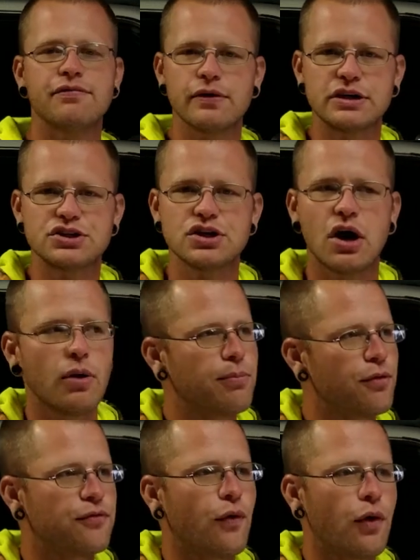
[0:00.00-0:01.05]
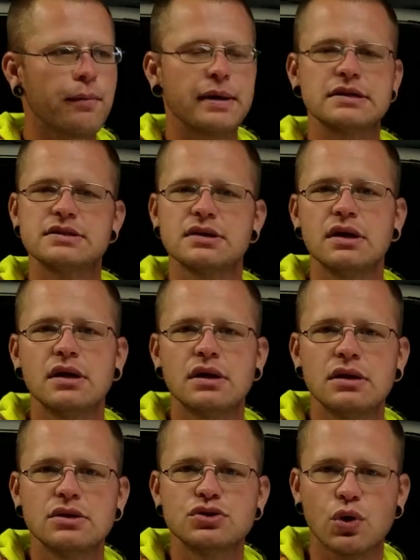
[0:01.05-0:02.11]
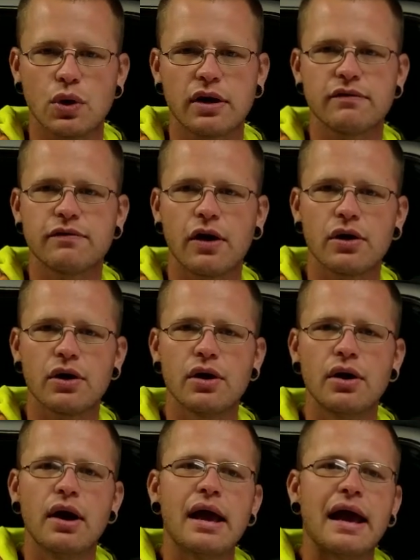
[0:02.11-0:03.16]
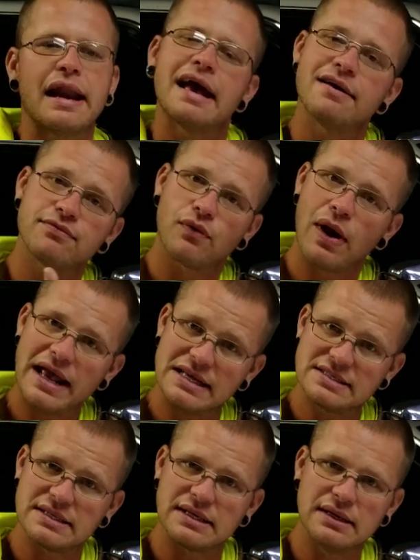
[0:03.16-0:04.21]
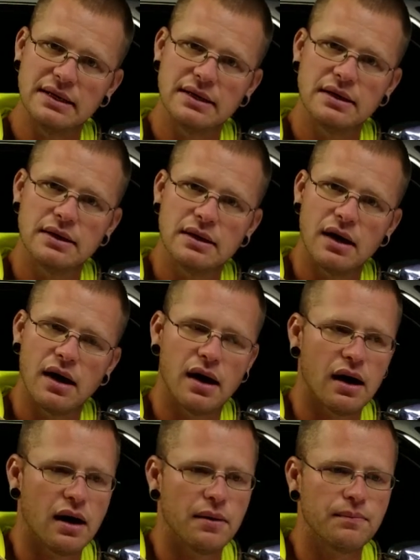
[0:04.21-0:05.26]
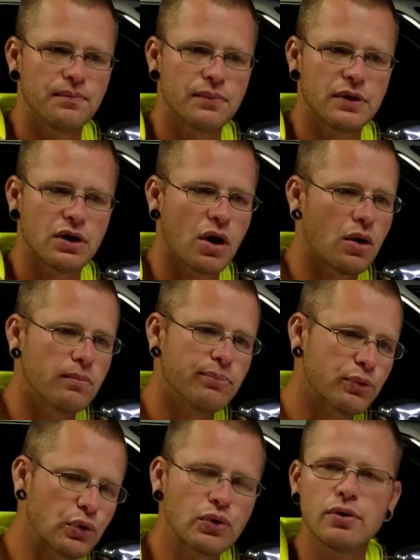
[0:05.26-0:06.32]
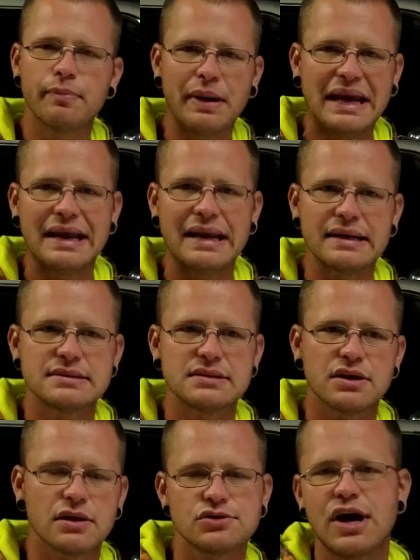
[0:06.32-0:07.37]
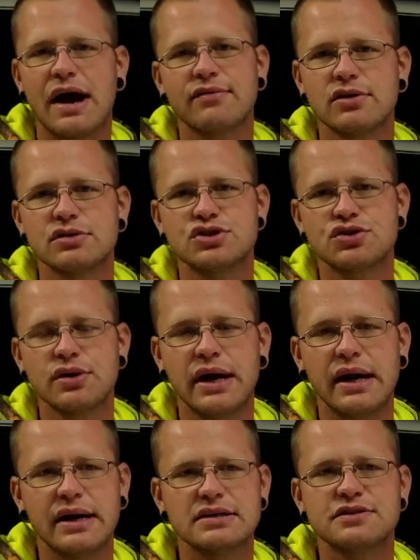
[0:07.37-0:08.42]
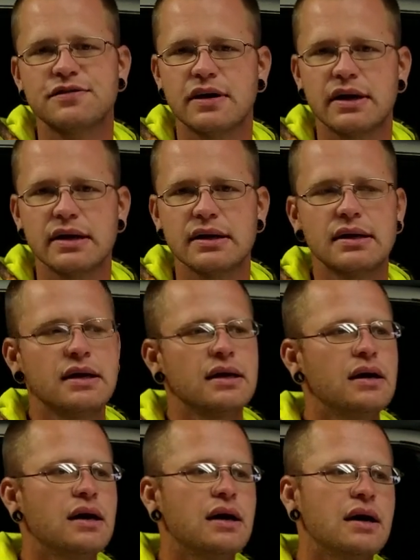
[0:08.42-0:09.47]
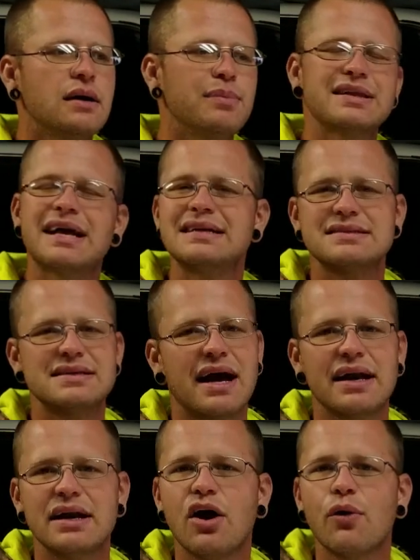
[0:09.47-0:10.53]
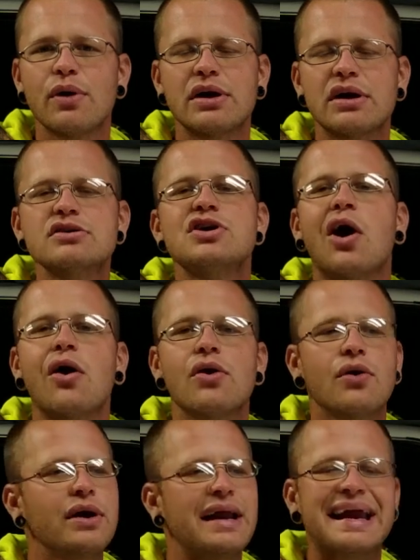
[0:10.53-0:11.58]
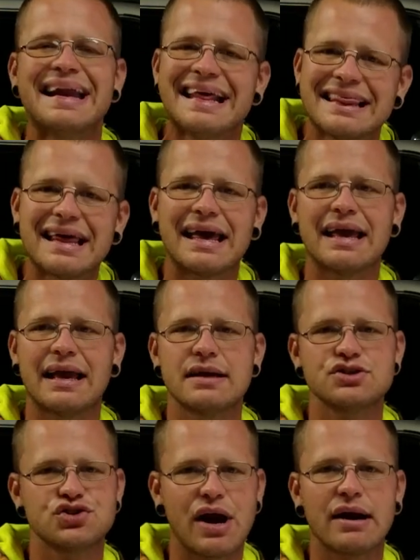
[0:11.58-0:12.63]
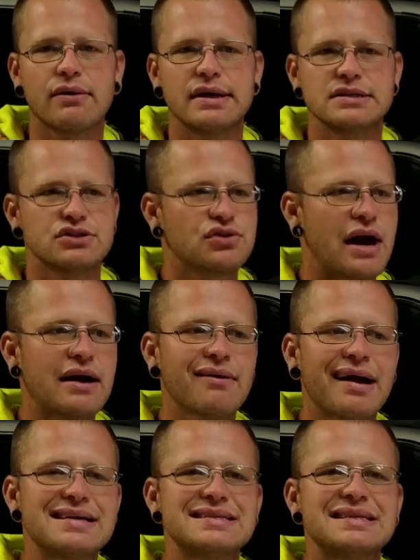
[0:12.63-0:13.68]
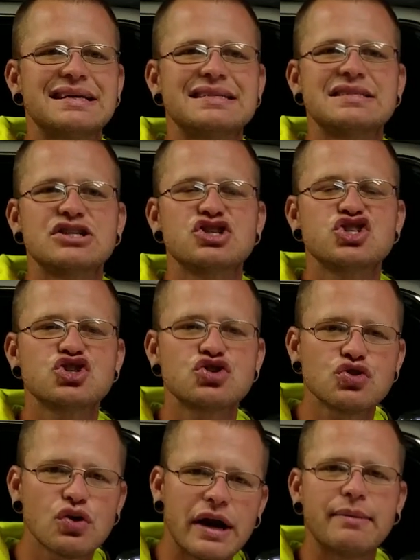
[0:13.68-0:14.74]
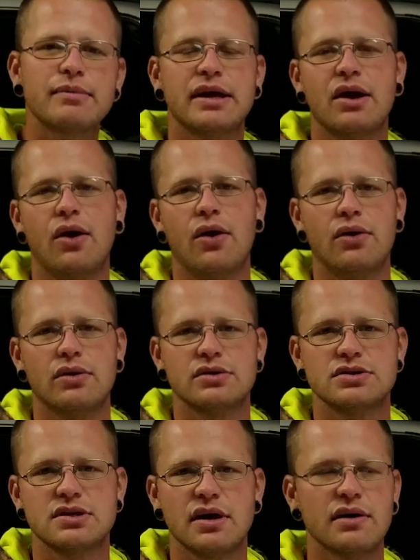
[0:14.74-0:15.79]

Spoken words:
Show Performance torque converter and have raced it, brutal beatings. Driving on the street is fun, but that's not nowhere near as hard on anything as drag racing. Drag racing is extremely hard on stuff.